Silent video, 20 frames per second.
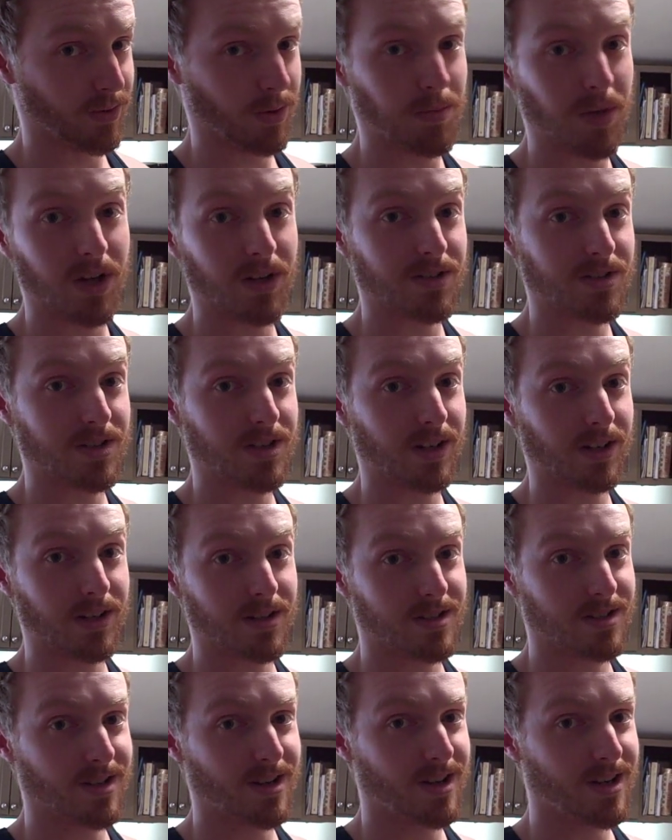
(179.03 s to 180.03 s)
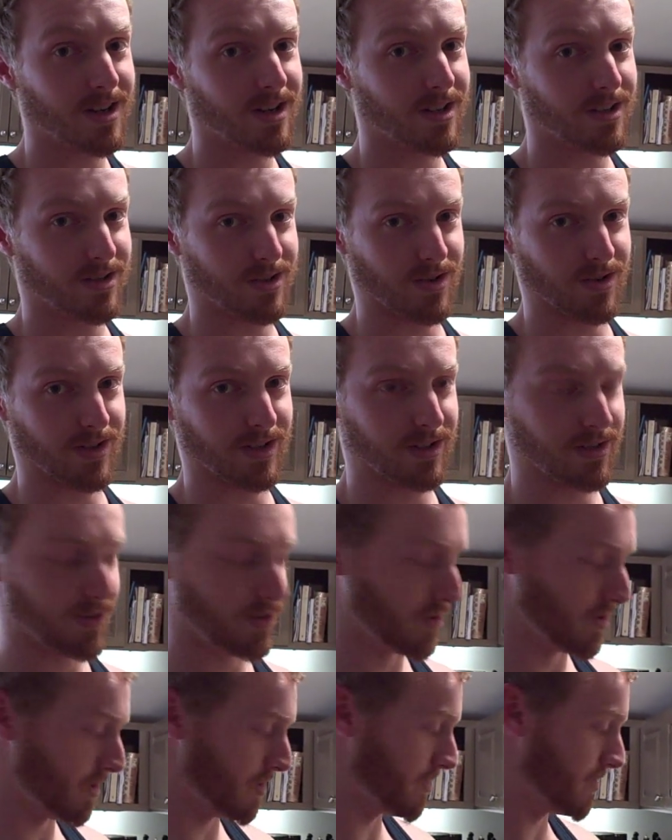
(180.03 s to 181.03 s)
repels ticks. So that's a
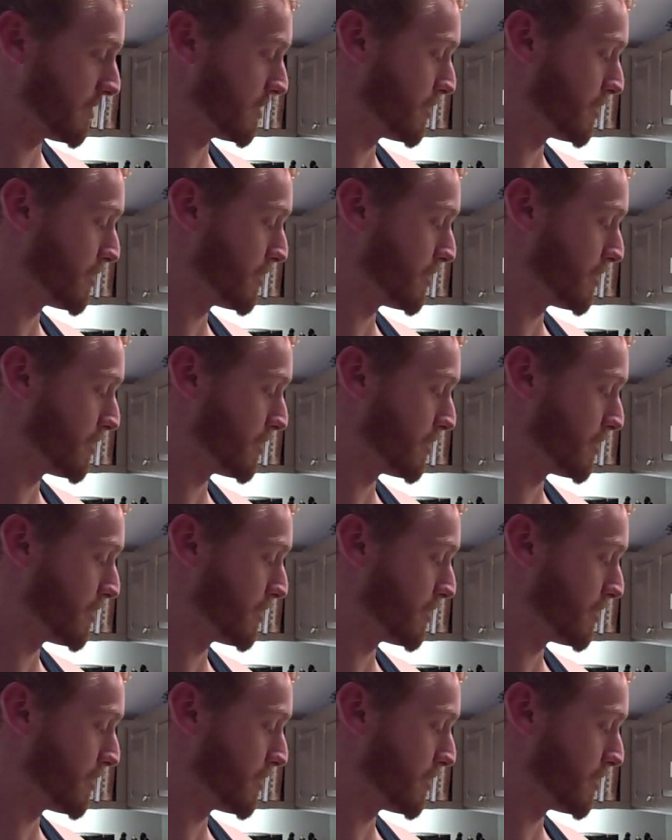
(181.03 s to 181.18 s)
little